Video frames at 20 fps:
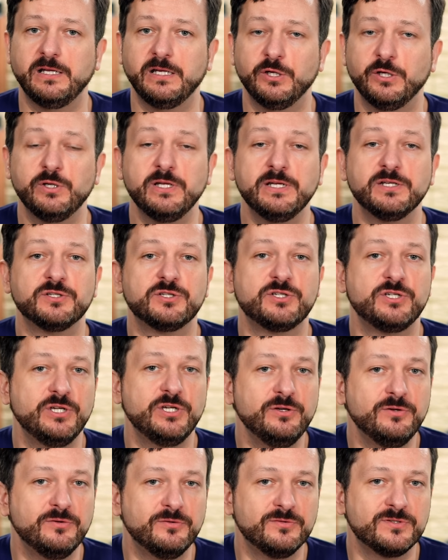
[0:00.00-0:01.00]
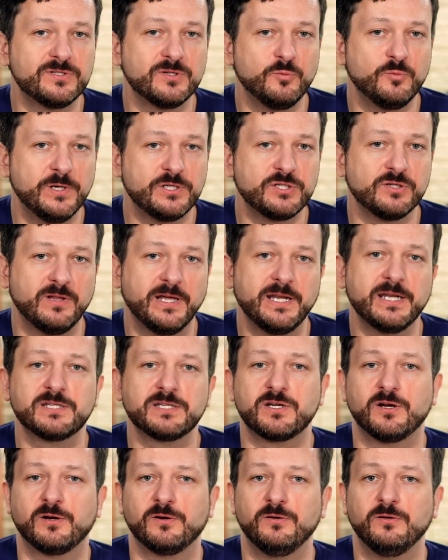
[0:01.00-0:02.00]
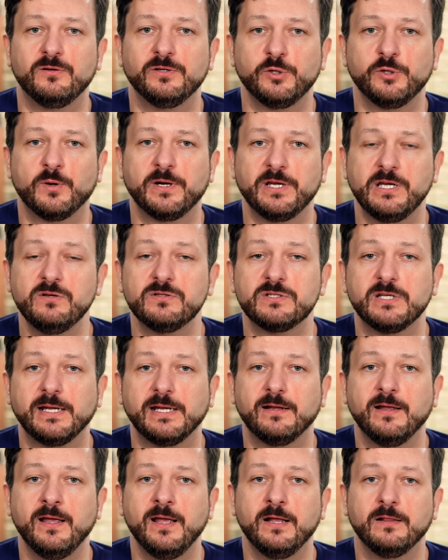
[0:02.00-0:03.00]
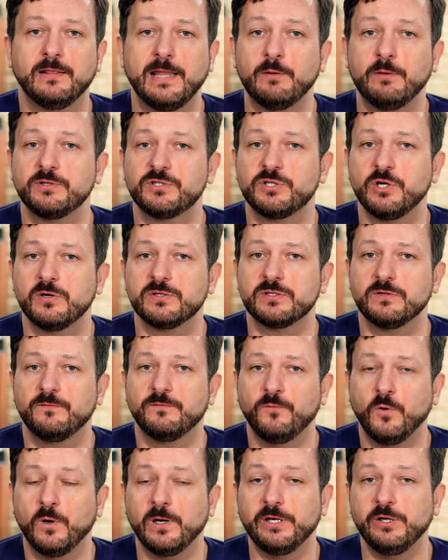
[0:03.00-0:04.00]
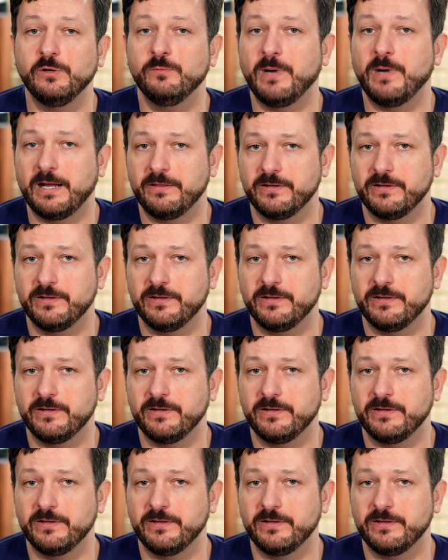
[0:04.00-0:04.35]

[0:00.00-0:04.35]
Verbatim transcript: you didn't choose which Linux kernel you're using. That was chosen for you by the